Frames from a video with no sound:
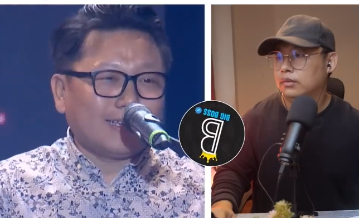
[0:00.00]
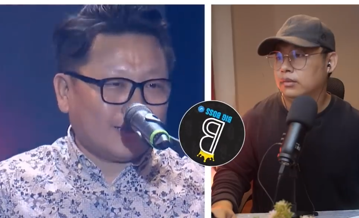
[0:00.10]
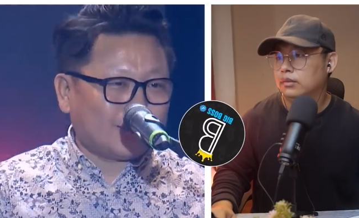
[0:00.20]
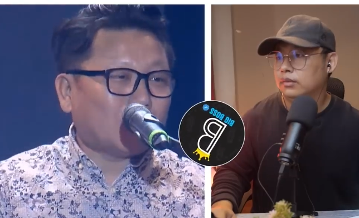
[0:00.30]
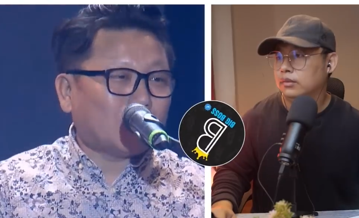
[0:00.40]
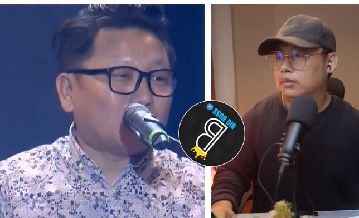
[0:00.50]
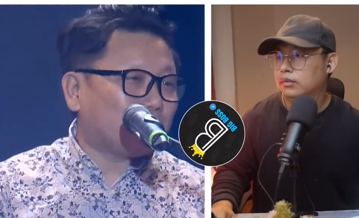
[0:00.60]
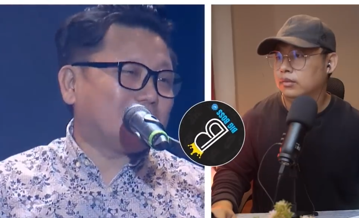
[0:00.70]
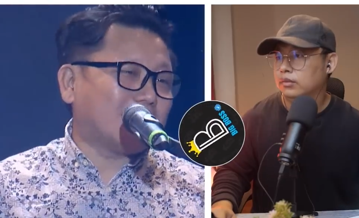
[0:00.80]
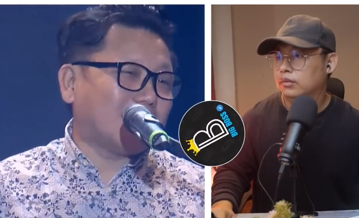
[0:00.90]
Speaker 1: Sound shop
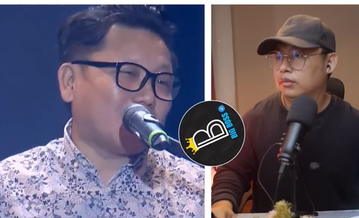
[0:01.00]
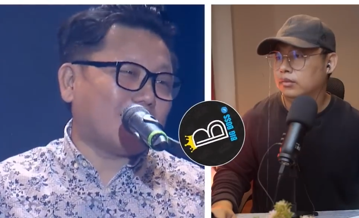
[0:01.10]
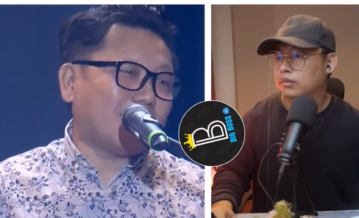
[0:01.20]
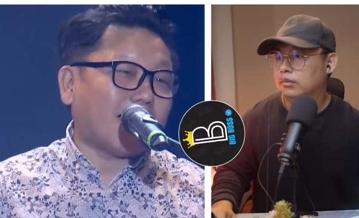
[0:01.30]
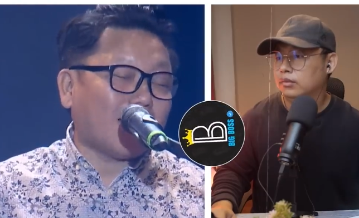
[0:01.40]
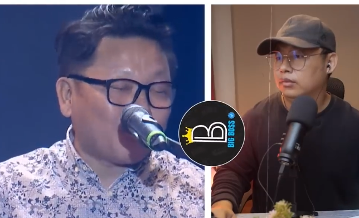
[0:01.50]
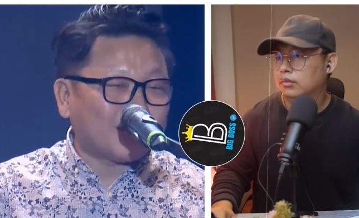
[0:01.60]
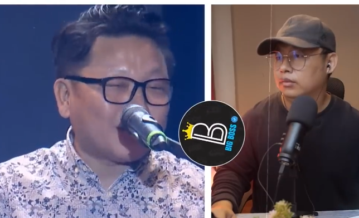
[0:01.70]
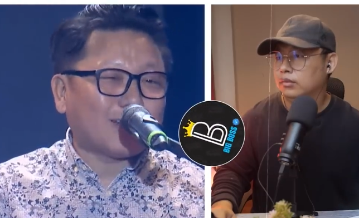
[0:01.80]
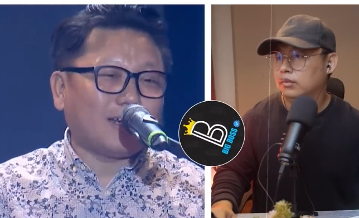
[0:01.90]
pizza ba, a
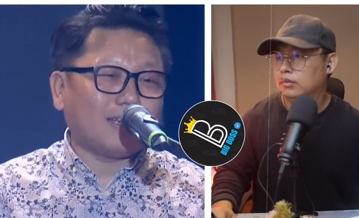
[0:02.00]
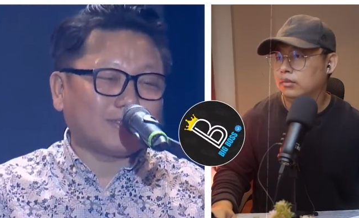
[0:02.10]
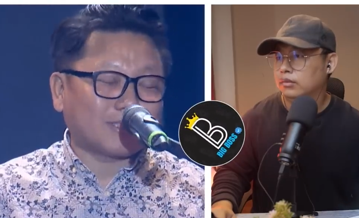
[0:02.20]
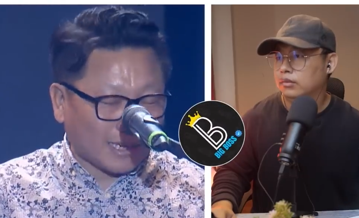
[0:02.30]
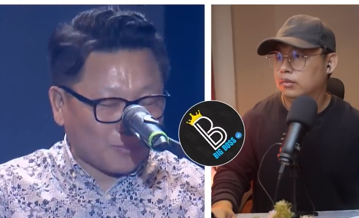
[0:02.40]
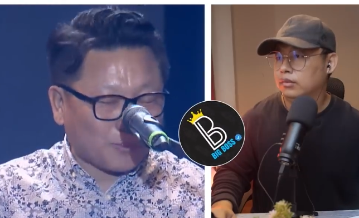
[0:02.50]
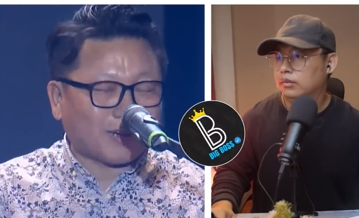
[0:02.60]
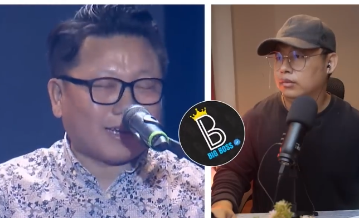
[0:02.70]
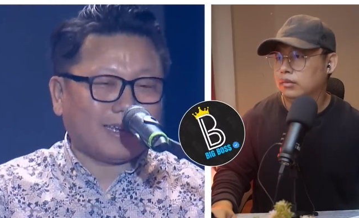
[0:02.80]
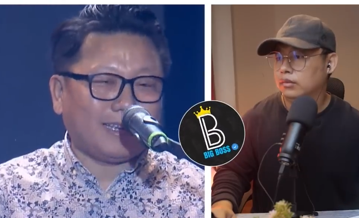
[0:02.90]
pizza ba, lo send up you
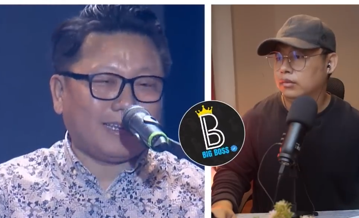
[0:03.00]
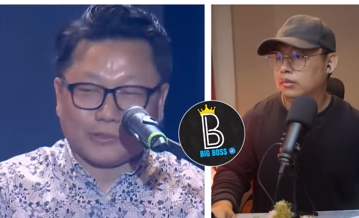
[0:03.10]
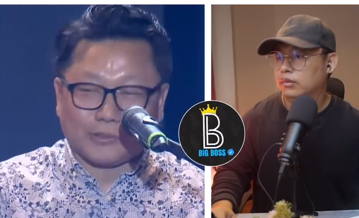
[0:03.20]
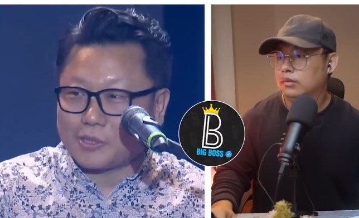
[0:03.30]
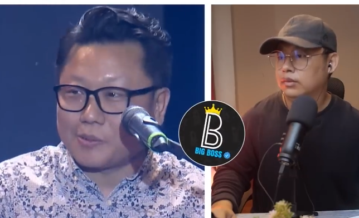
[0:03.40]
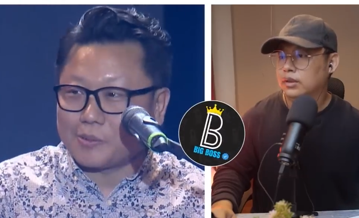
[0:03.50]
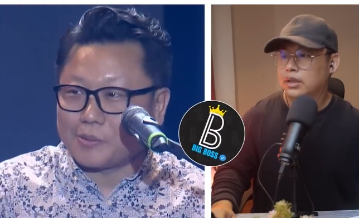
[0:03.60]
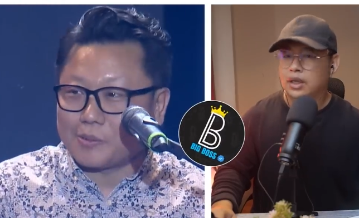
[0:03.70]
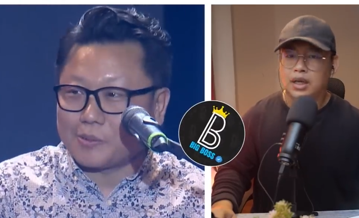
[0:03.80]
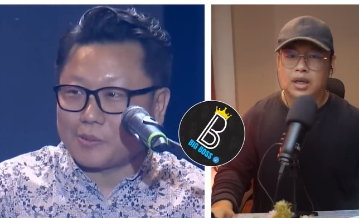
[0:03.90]
bare.
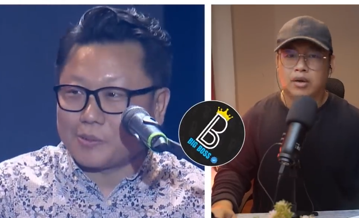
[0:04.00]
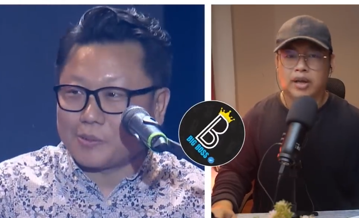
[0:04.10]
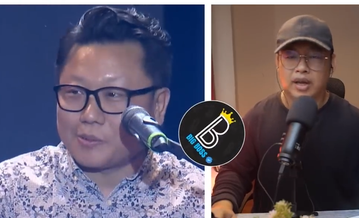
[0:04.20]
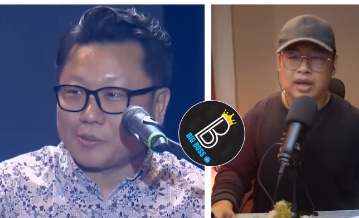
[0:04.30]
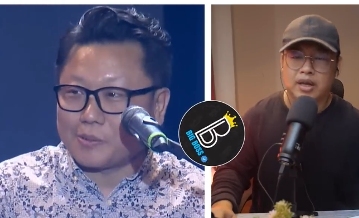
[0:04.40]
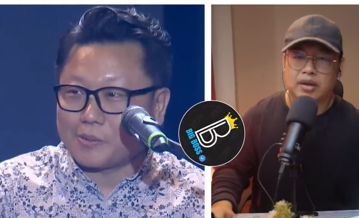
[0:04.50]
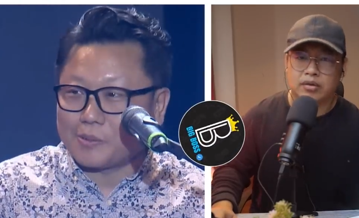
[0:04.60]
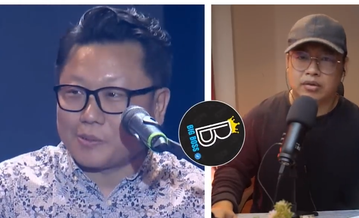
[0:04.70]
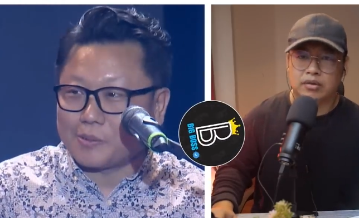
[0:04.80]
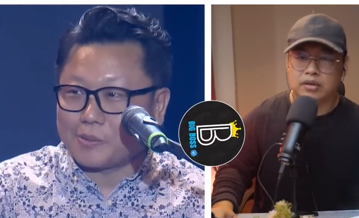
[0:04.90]
Speaker 2: Okay,
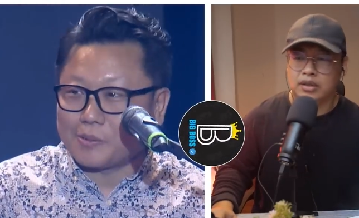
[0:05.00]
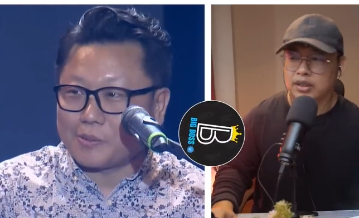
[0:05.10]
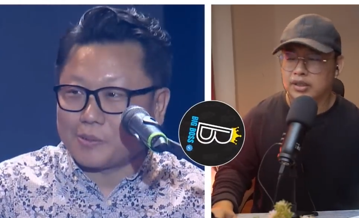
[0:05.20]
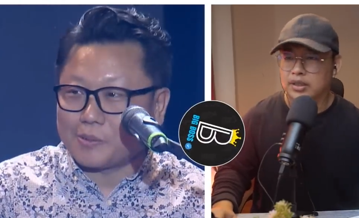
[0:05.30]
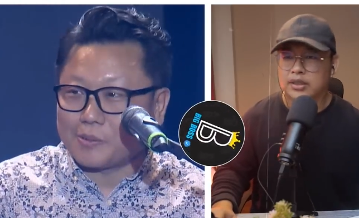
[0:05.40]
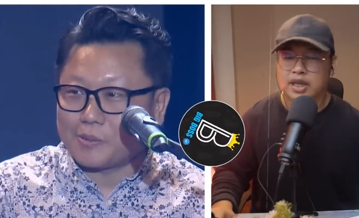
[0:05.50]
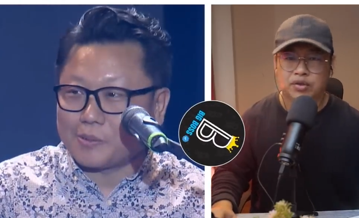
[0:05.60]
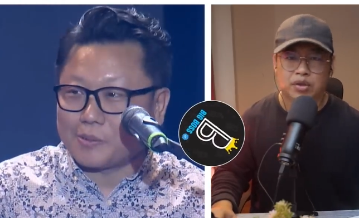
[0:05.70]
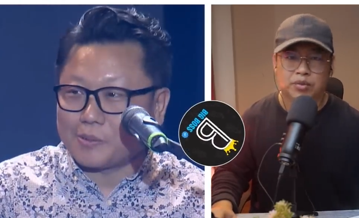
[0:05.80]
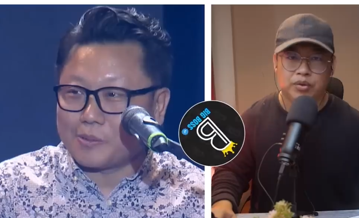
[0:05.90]
go the
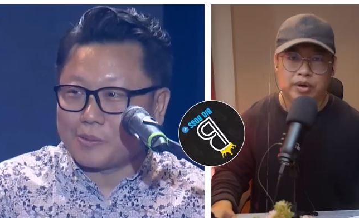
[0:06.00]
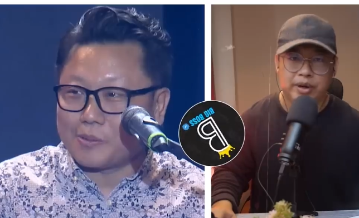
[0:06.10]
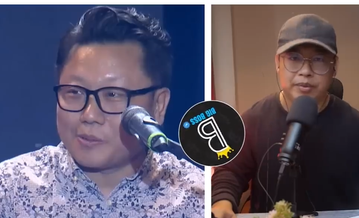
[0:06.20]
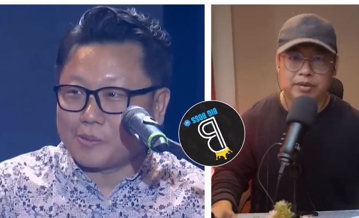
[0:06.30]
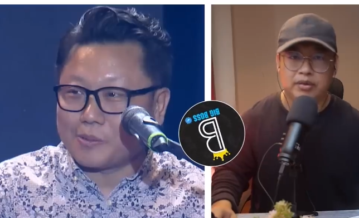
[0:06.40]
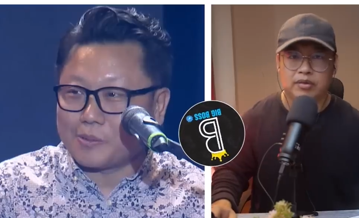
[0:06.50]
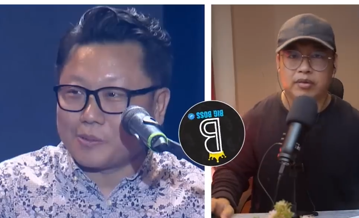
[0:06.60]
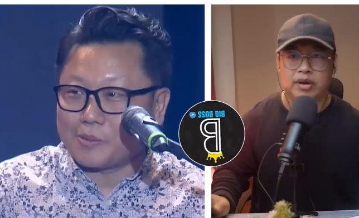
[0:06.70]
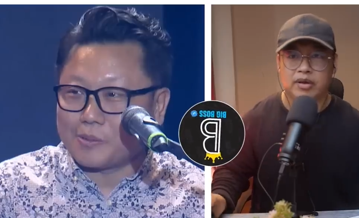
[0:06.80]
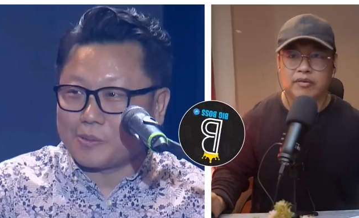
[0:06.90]
Siasom to the Ramana through
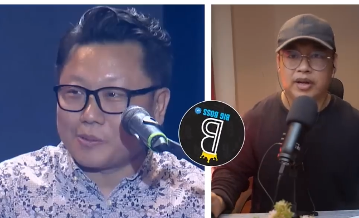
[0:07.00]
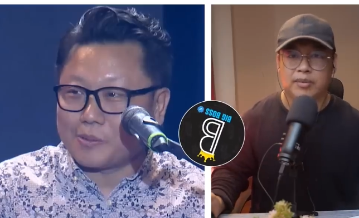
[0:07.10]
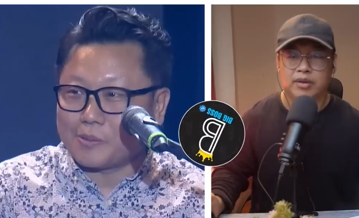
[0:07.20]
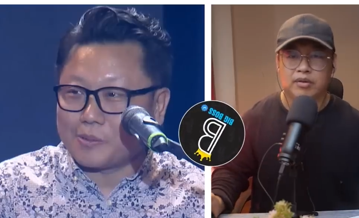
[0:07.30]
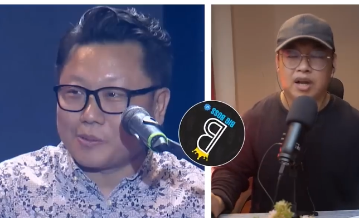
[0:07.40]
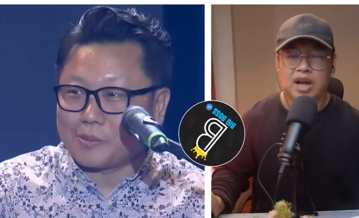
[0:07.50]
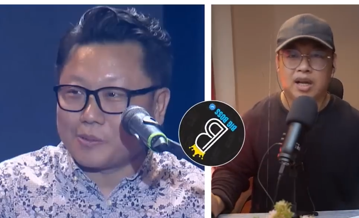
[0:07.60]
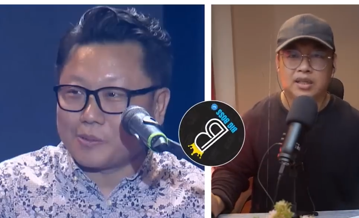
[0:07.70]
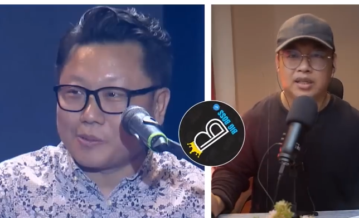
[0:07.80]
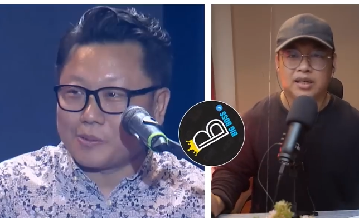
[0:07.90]
Grand Finema through
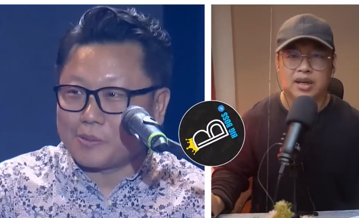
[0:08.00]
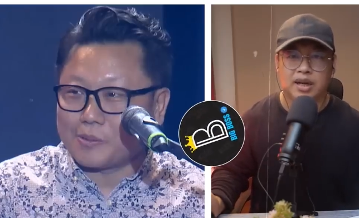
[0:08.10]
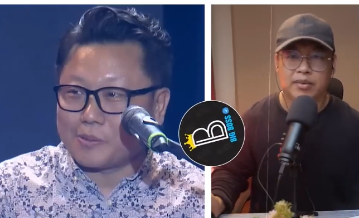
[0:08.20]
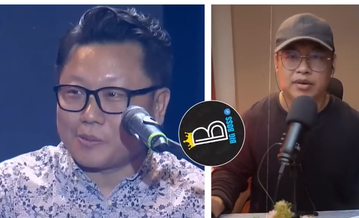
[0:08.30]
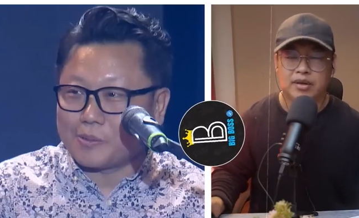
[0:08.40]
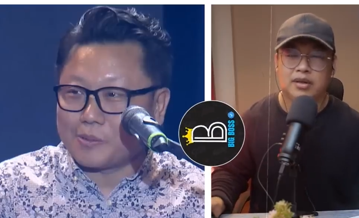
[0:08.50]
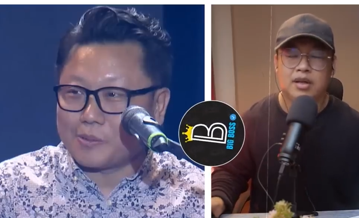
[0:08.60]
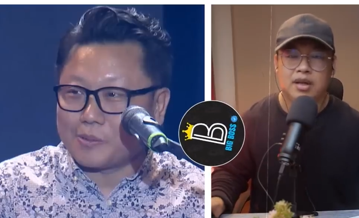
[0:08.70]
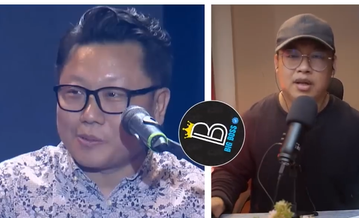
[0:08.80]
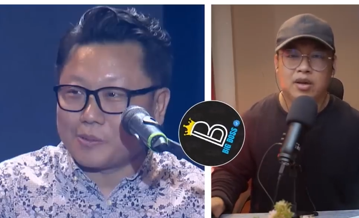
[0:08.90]
our side Haramana.
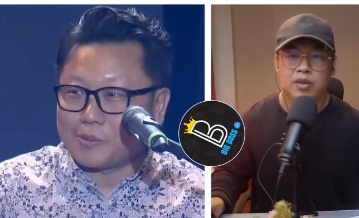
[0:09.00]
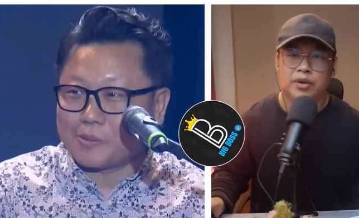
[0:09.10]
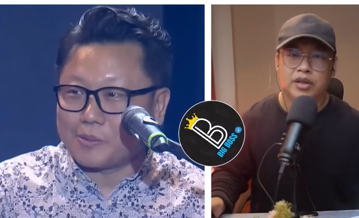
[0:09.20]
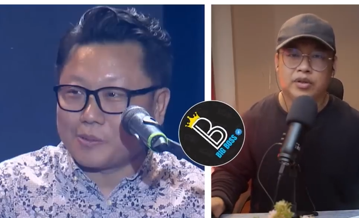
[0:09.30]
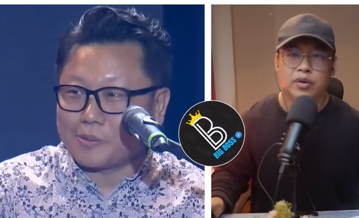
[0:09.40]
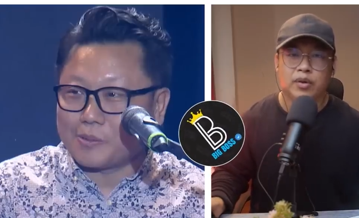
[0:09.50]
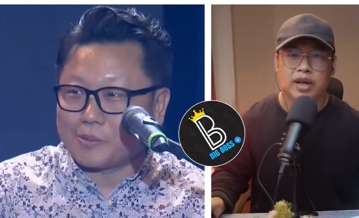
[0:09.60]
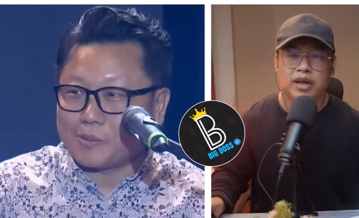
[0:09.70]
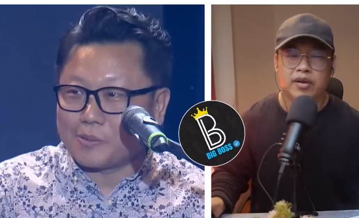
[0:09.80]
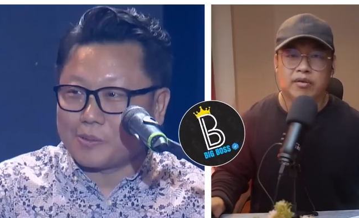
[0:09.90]
Hope we general
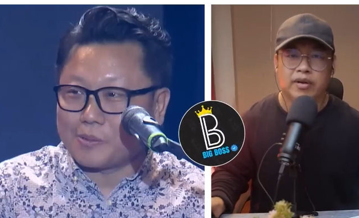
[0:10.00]
lake Grand